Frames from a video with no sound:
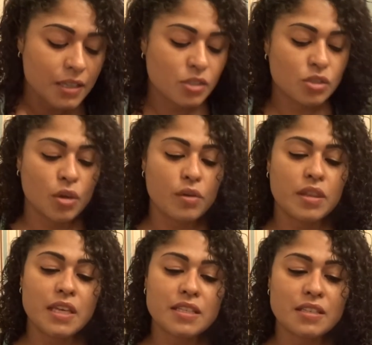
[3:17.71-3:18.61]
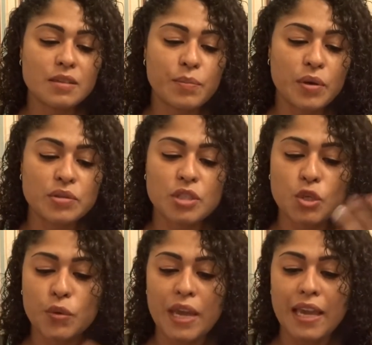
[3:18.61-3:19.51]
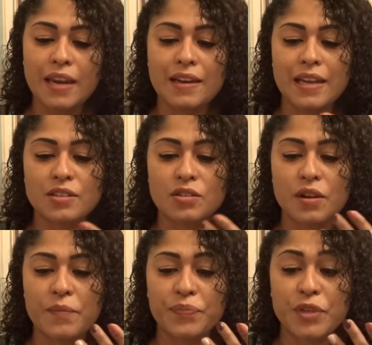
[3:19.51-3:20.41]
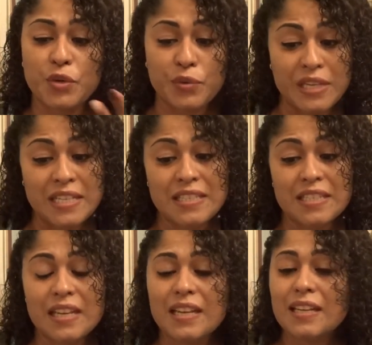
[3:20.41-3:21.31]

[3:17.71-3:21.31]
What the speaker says: So this is supposed to create an extra crease.